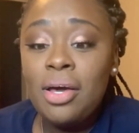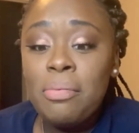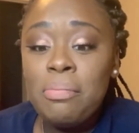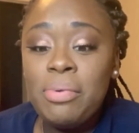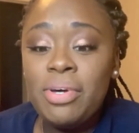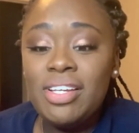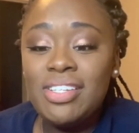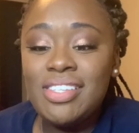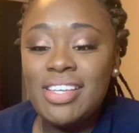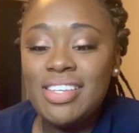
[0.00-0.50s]

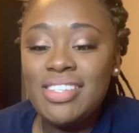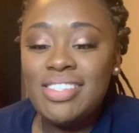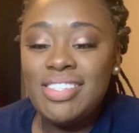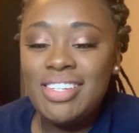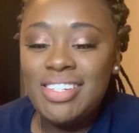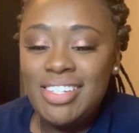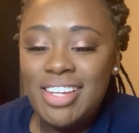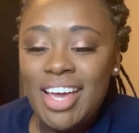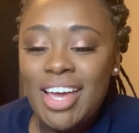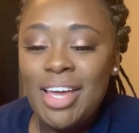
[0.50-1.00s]
But it says,
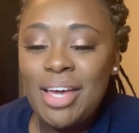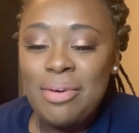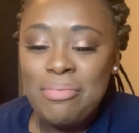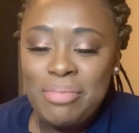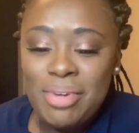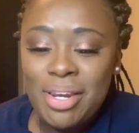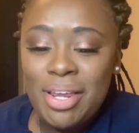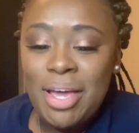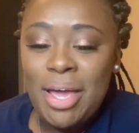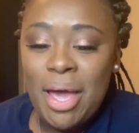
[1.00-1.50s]
today I'm
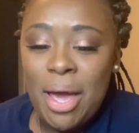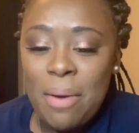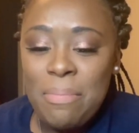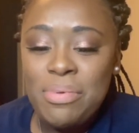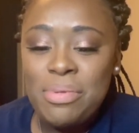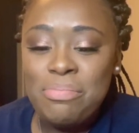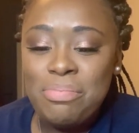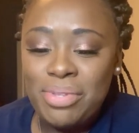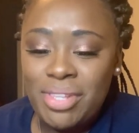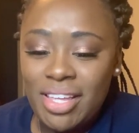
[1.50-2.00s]
in a
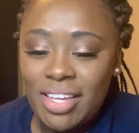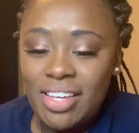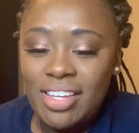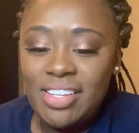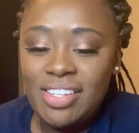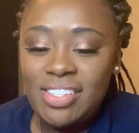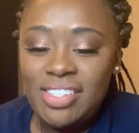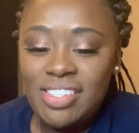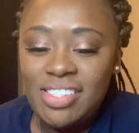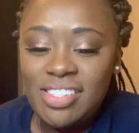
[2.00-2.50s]
happy place.
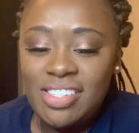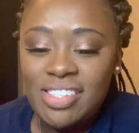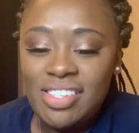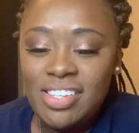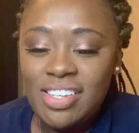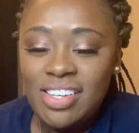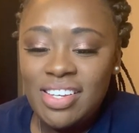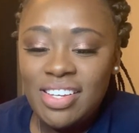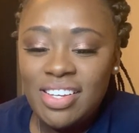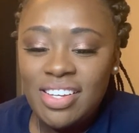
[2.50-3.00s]

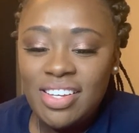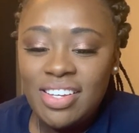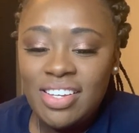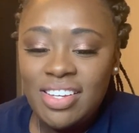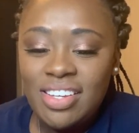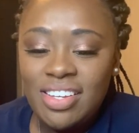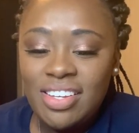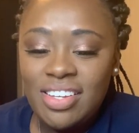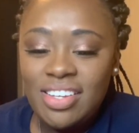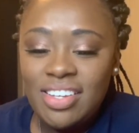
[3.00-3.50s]

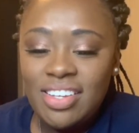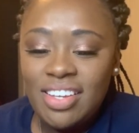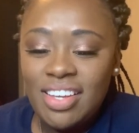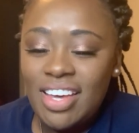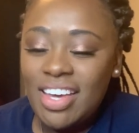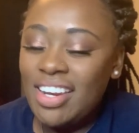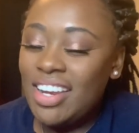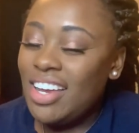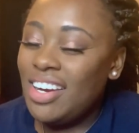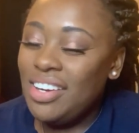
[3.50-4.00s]

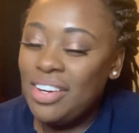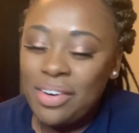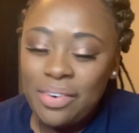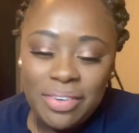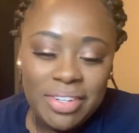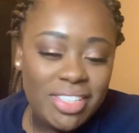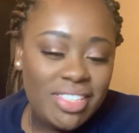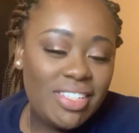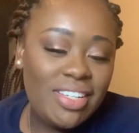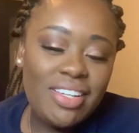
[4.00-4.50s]
And I know
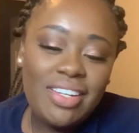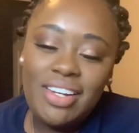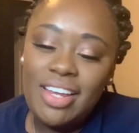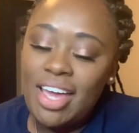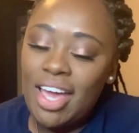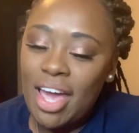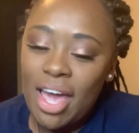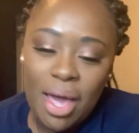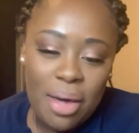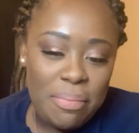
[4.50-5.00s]
it didn't
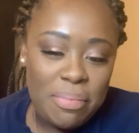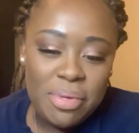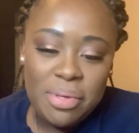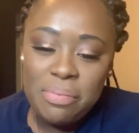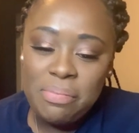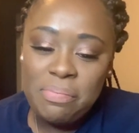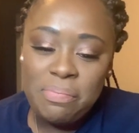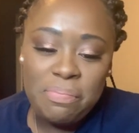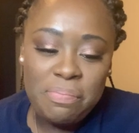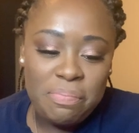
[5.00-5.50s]

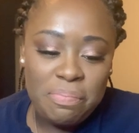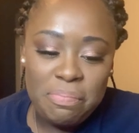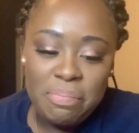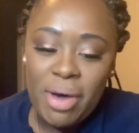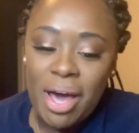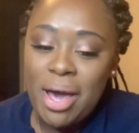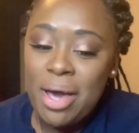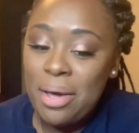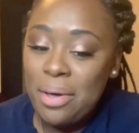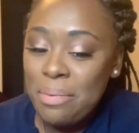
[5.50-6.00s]
happen
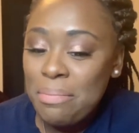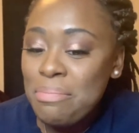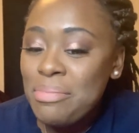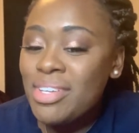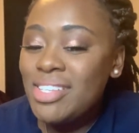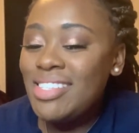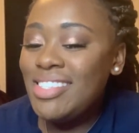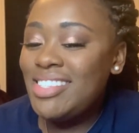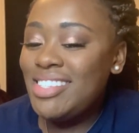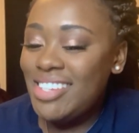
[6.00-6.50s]
by
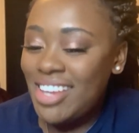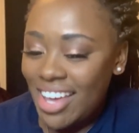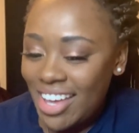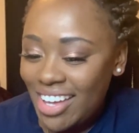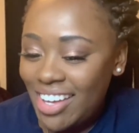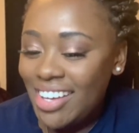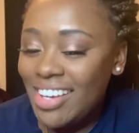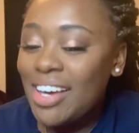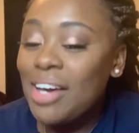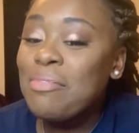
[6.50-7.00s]

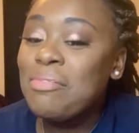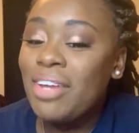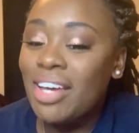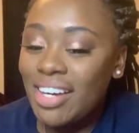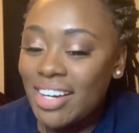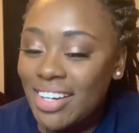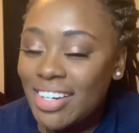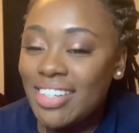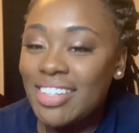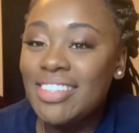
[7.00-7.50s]
mistake. I'm not
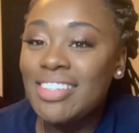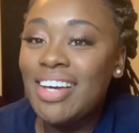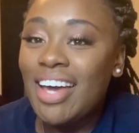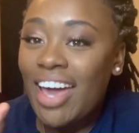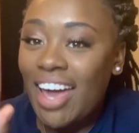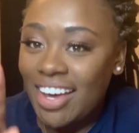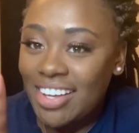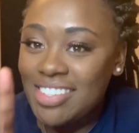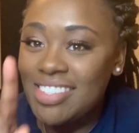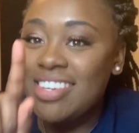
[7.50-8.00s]
gonna
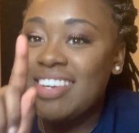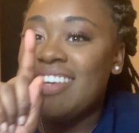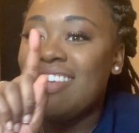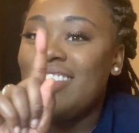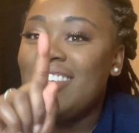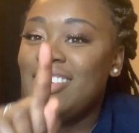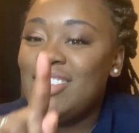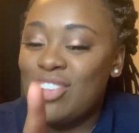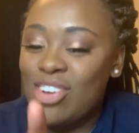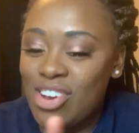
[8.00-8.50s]

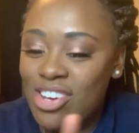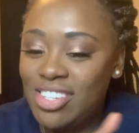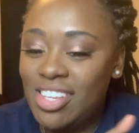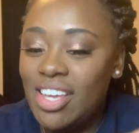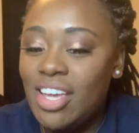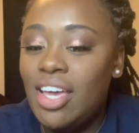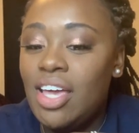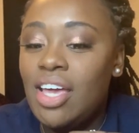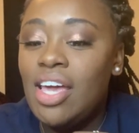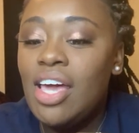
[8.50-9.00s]
accidentally start
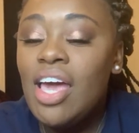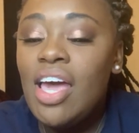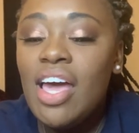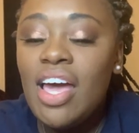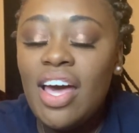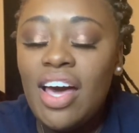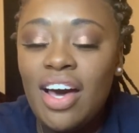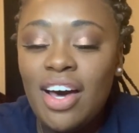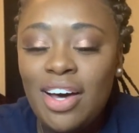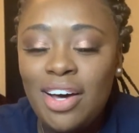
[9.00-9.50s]
singing.
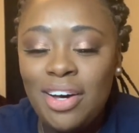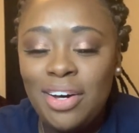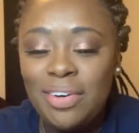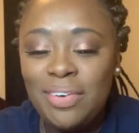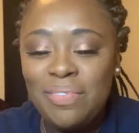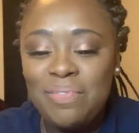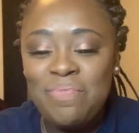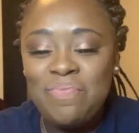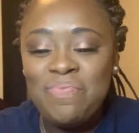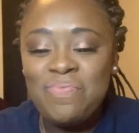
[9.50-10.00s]

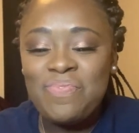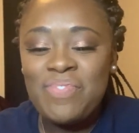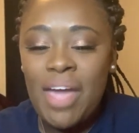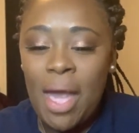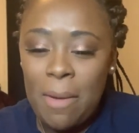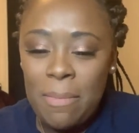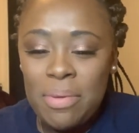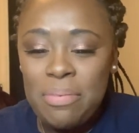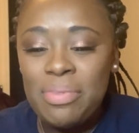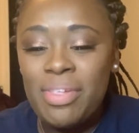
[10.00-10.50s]
Um,
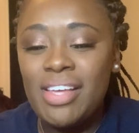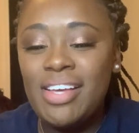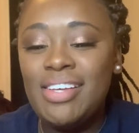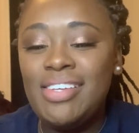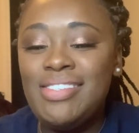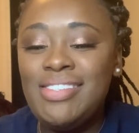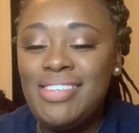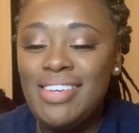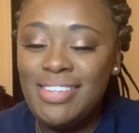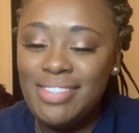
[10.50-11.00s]
Happy
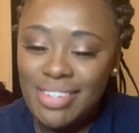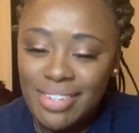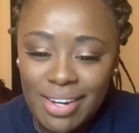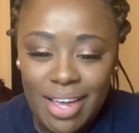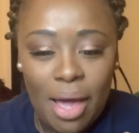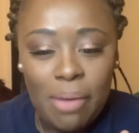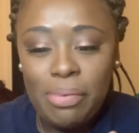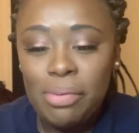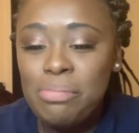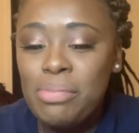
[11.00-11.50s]
Place, it didn't
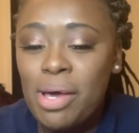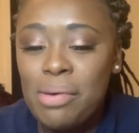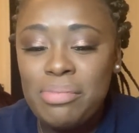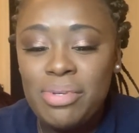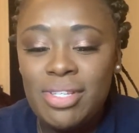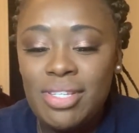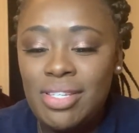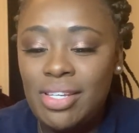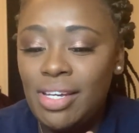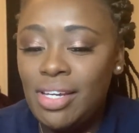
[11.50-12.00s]
happen by
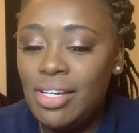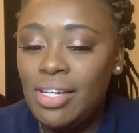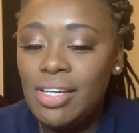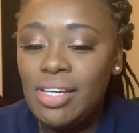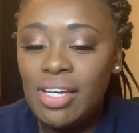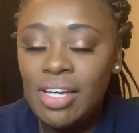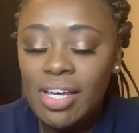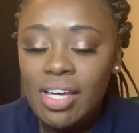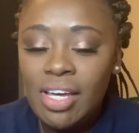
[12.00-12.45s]
mistake.